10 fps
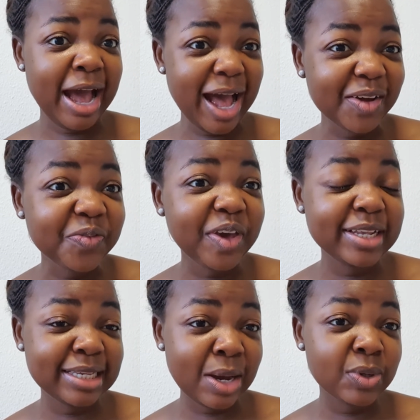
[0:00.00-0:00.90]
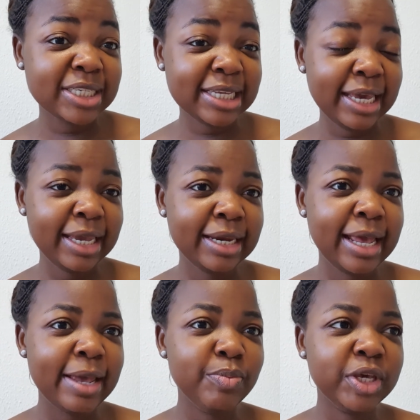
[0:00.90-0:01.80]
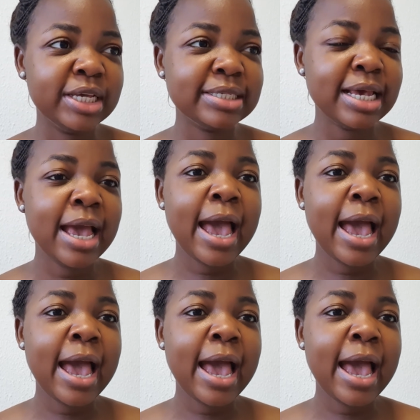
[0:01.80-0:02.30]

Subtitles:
affect our skin. And because